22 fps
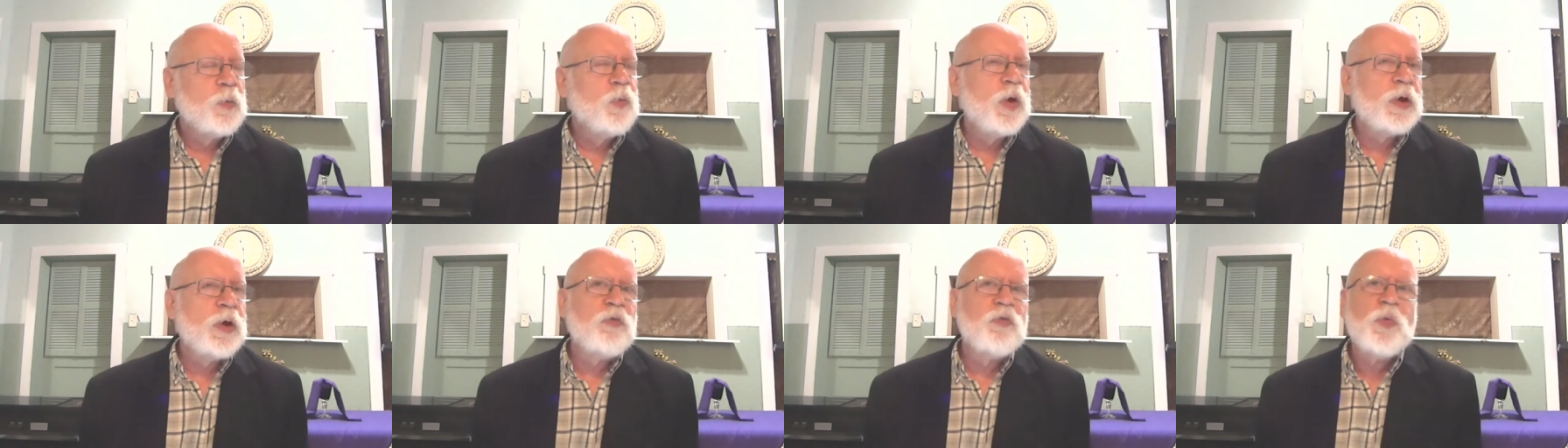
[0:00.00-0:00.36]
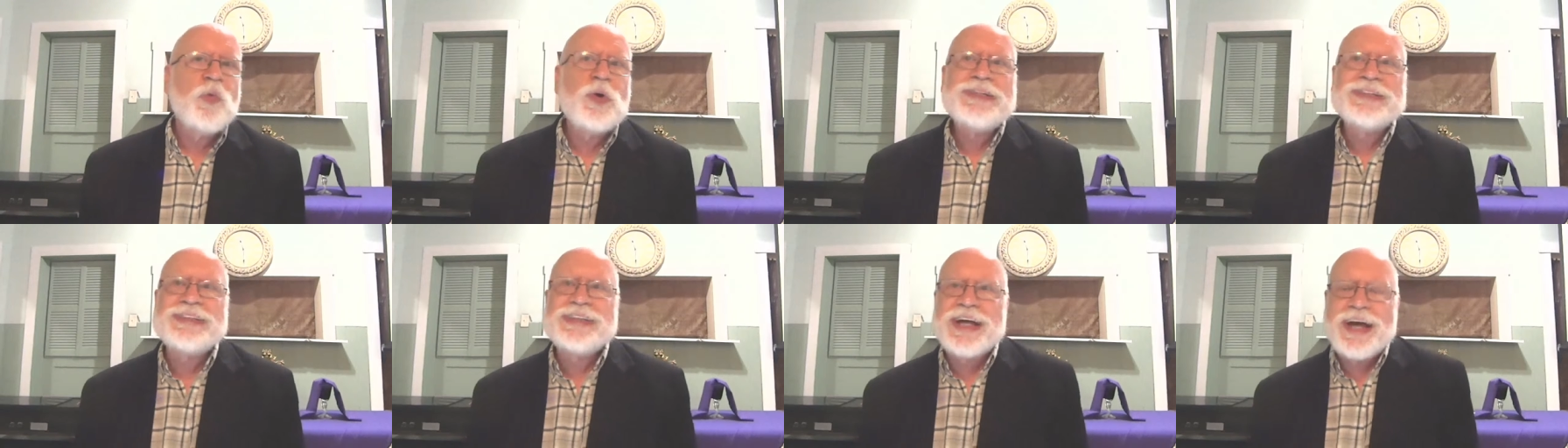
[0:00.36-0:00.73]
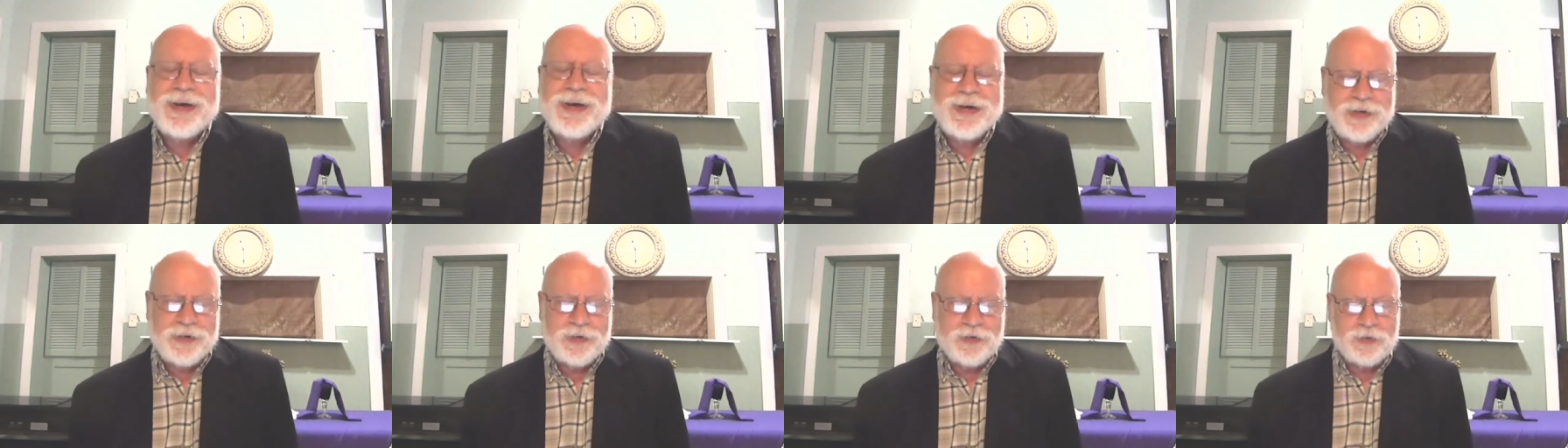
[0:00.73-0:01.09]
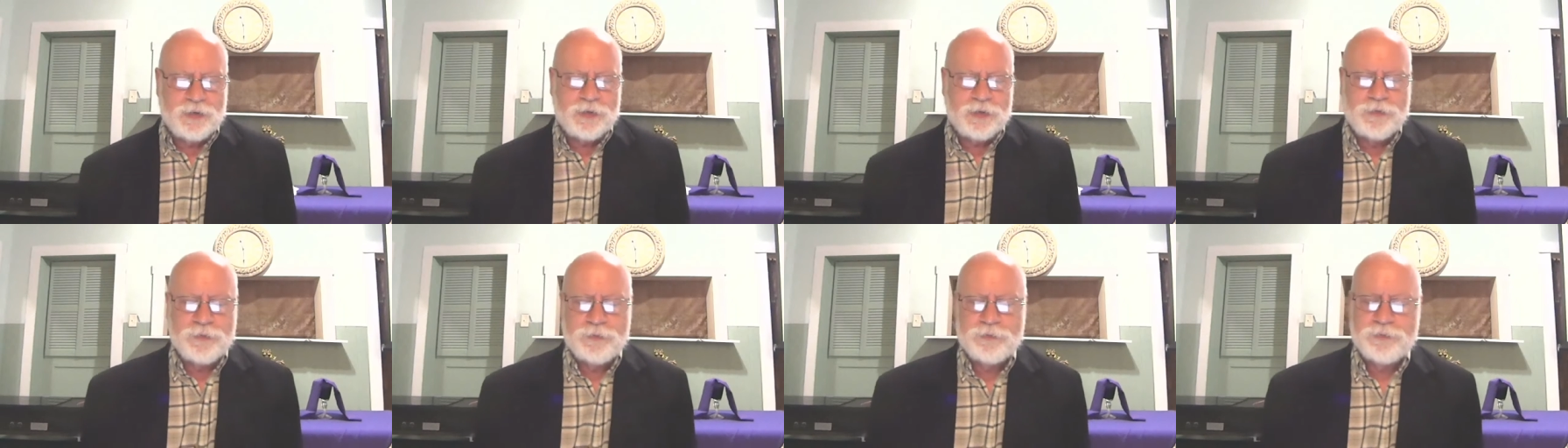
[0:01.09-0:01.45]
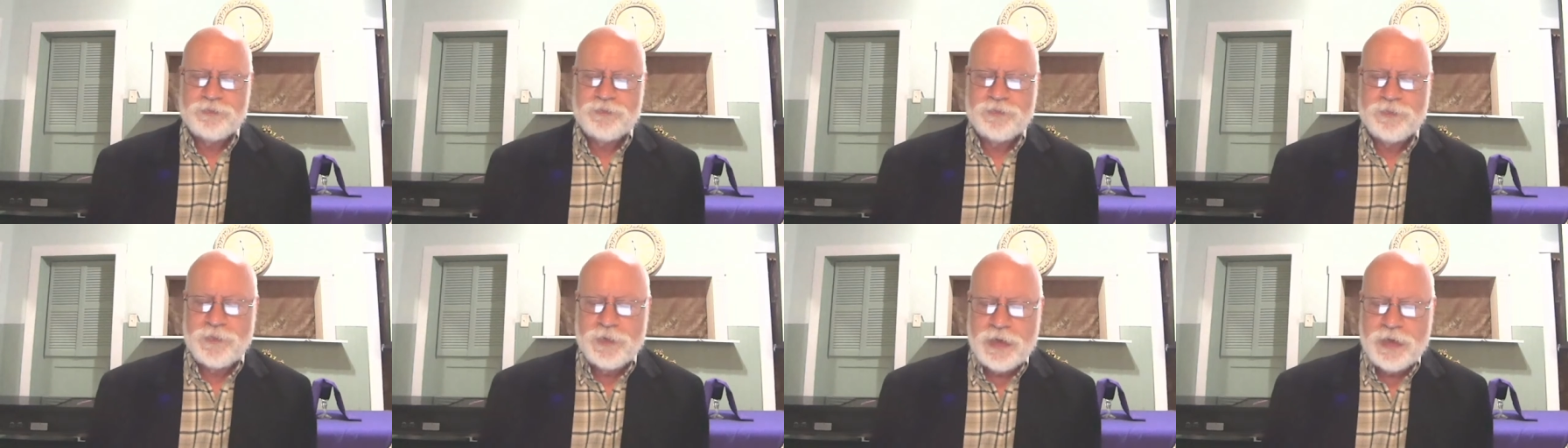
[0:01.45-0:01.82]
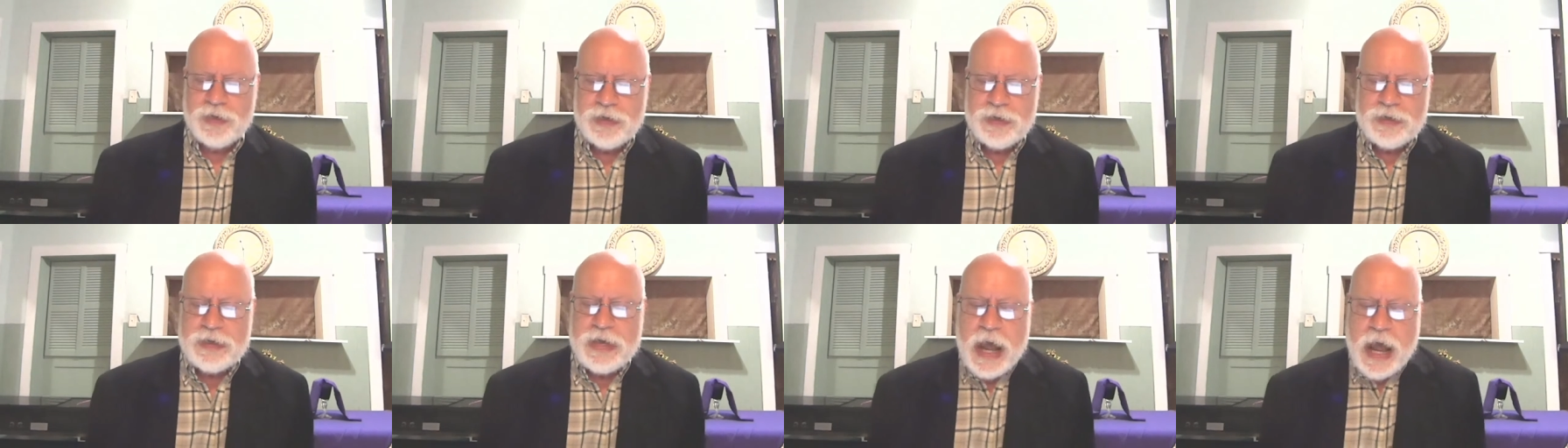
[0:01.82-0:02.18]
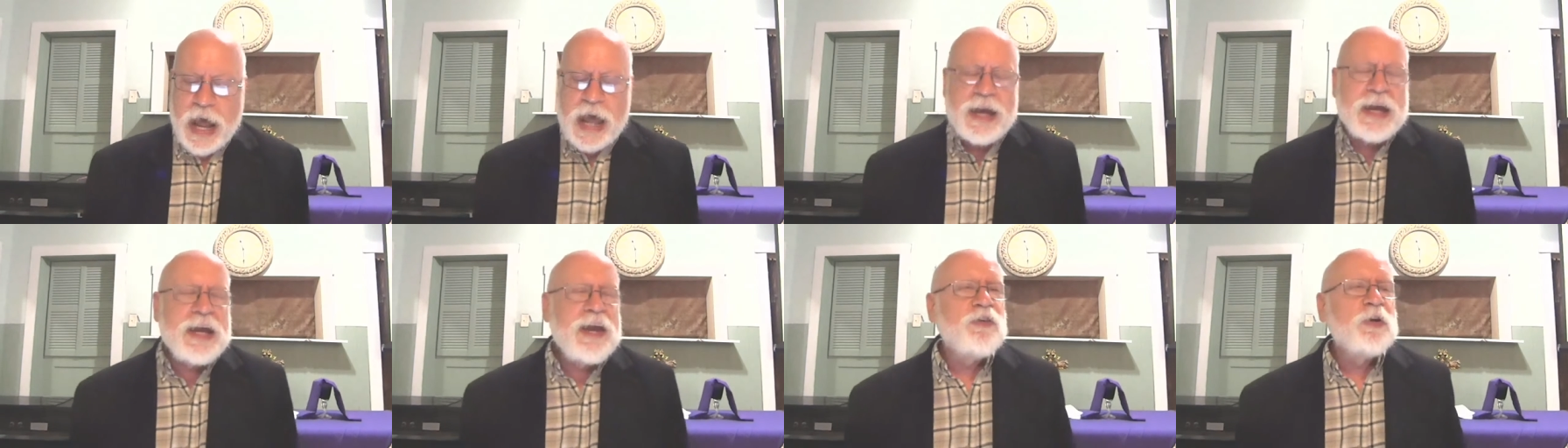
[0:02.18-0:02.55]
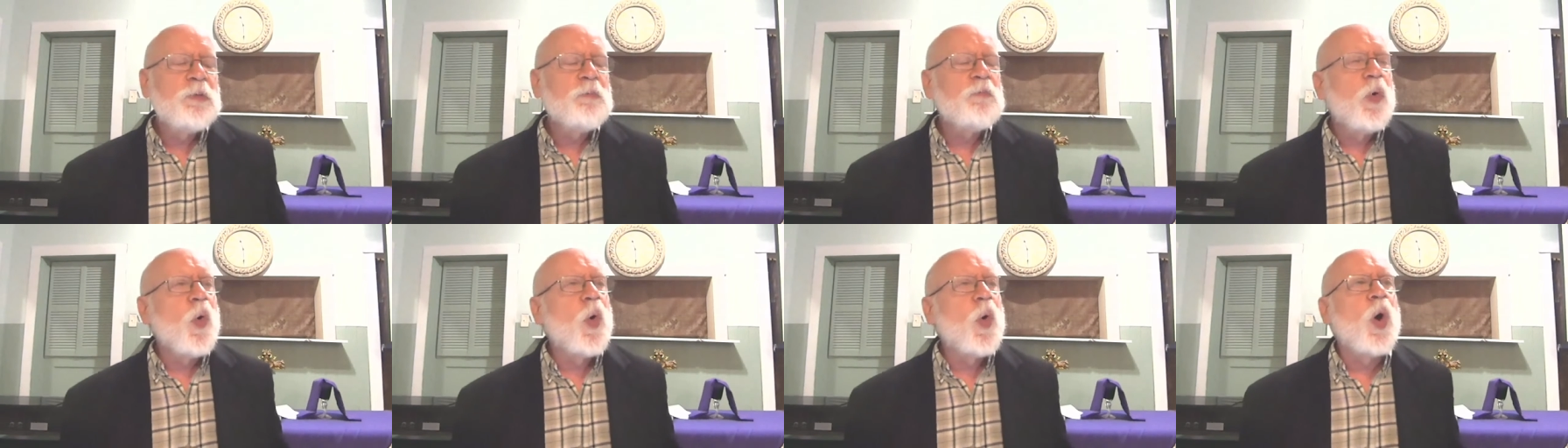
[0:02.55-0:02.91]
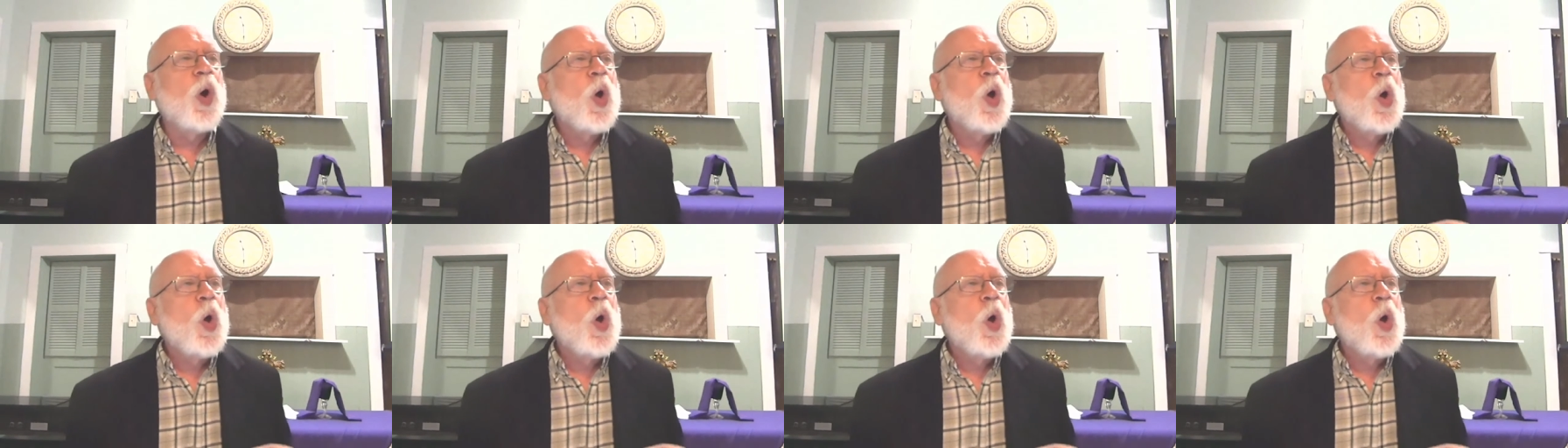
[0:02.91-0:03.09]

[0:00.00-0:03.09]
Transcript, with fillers: What if we said it? And even more,